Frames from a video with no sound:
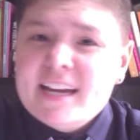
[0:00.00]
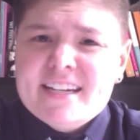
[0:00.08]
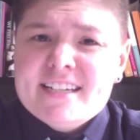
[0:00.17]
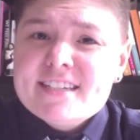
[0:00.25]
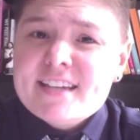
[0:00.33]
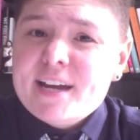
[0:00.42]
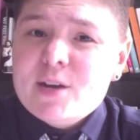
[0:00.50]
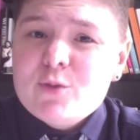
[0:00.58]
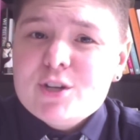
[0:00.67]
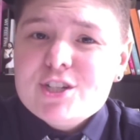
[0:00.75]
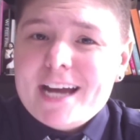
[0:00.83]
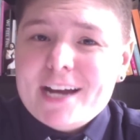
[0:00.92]
Any say
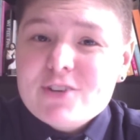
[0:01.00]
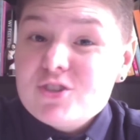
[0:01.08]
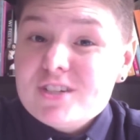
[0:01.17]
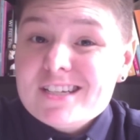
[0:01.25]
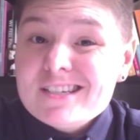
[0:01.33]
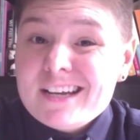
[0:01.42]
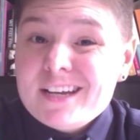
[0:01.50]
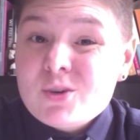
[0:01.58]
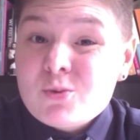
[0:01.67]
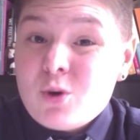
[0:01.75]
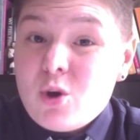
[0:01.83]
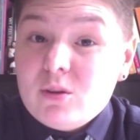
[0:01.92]
in which actresses
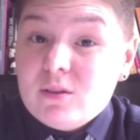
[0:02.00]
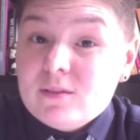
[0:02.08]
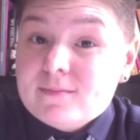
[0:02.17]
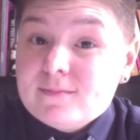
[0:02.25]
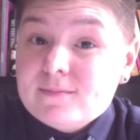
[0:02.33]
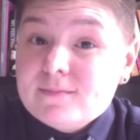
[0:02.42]
land a role?